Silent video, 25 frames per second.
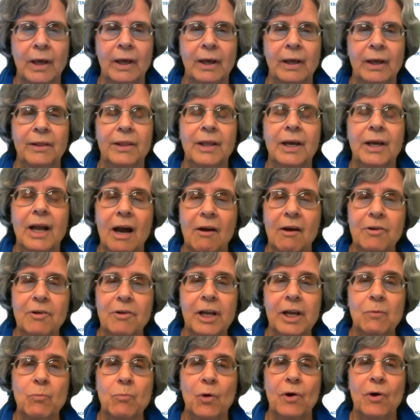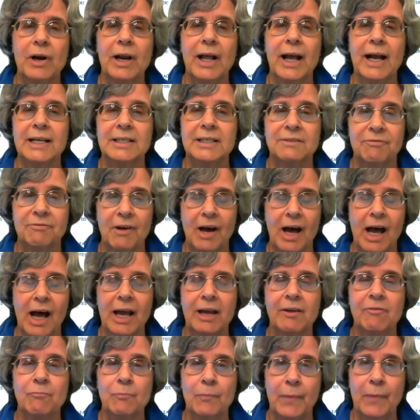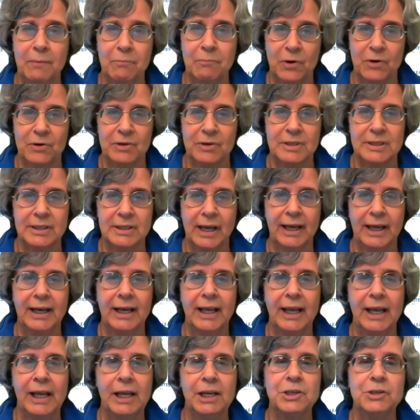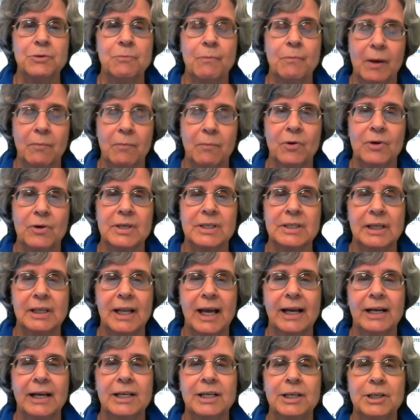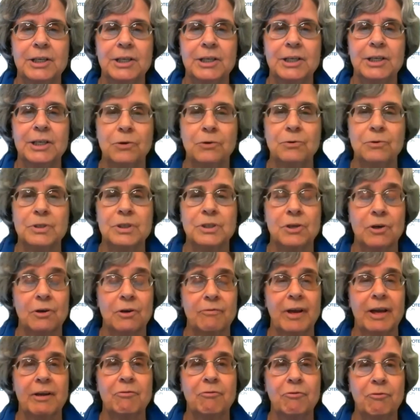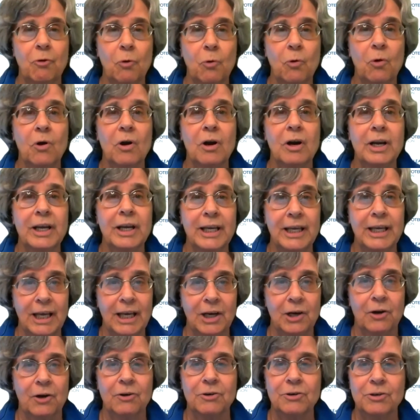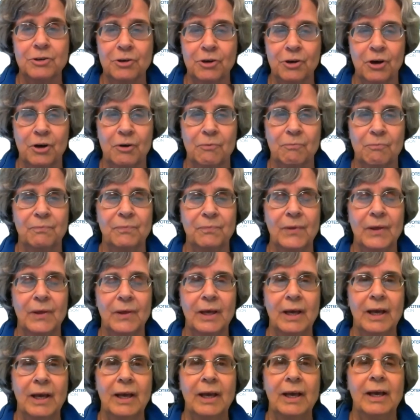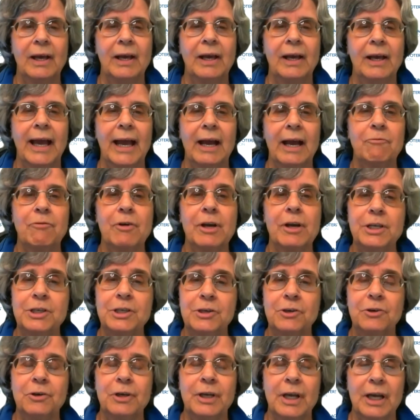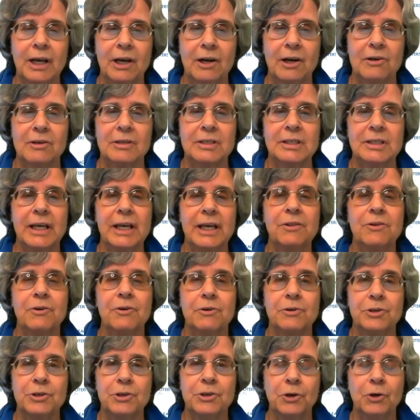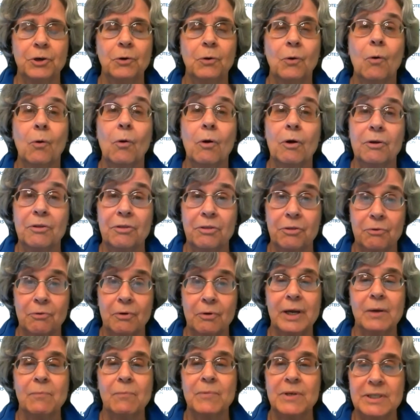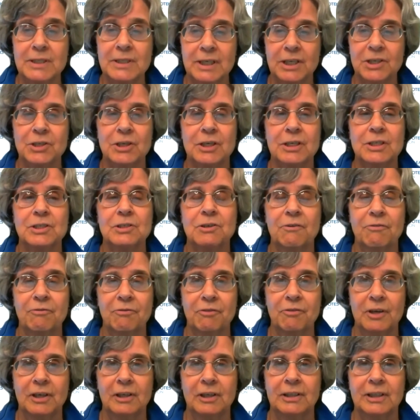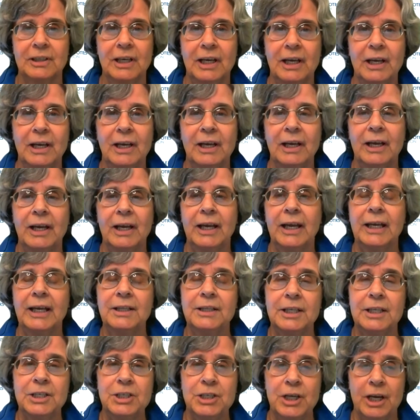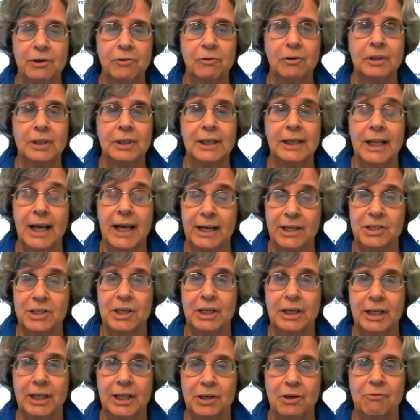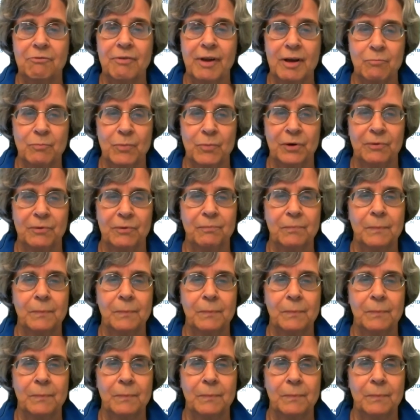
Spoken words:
The governing board has 5 members, and each member is elected to serve a 4-year term. Every 2 years, either 2 or 3 positions are filled in the general election in November.